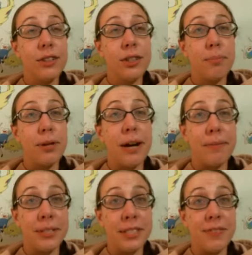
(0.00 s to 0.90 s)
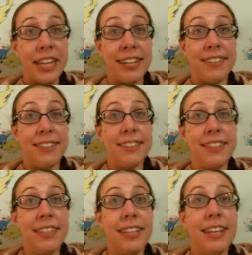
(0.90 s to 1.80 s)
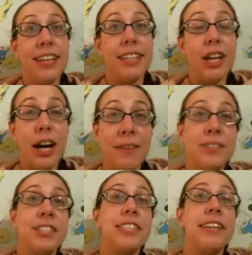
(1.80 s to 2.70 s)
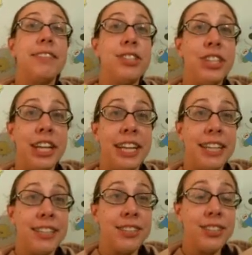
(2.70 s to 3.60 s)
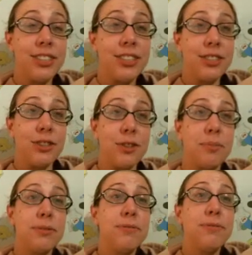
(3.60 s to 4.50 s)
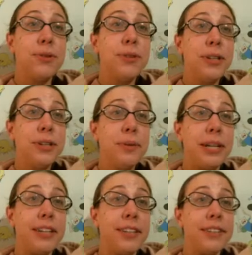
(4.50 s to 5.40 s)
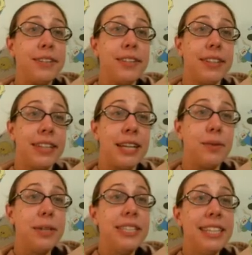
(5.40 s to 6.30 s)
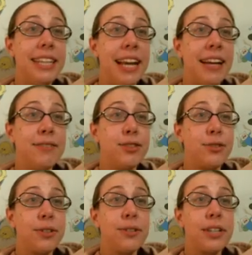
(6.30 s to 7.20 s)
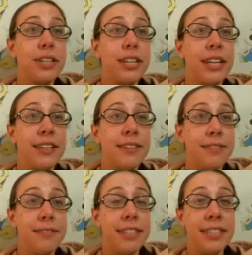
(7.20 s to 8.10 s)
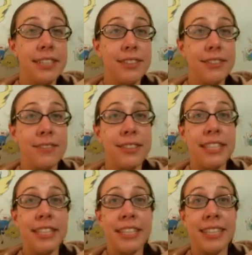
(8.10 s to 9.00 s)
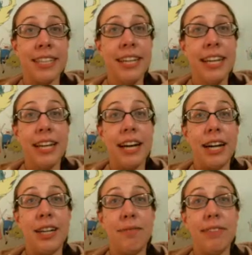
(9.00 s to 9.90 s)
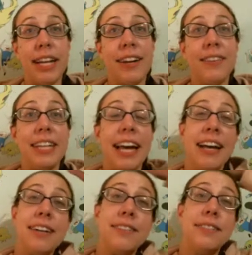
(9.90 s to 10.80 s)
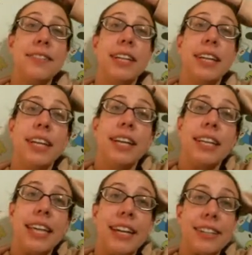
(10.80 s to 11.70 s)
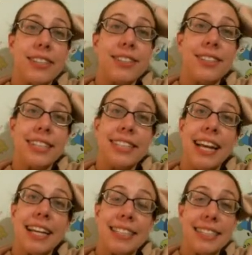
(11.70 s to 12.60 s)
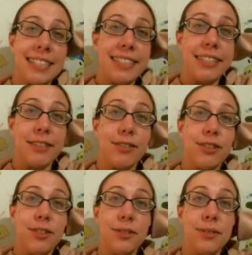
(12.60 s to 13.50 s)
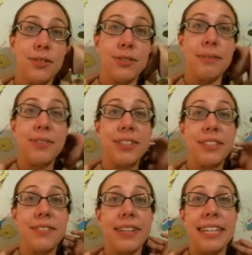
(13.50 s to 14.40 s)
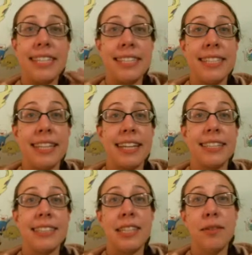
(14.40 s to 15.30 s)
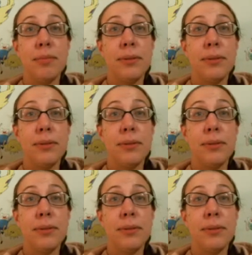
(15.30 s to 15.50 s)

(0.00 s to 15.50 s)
properties panel, the options have changed. So before, where like we did have stroke and fill over here, now we have character and text and stuff too. So I'm going to raise the text up.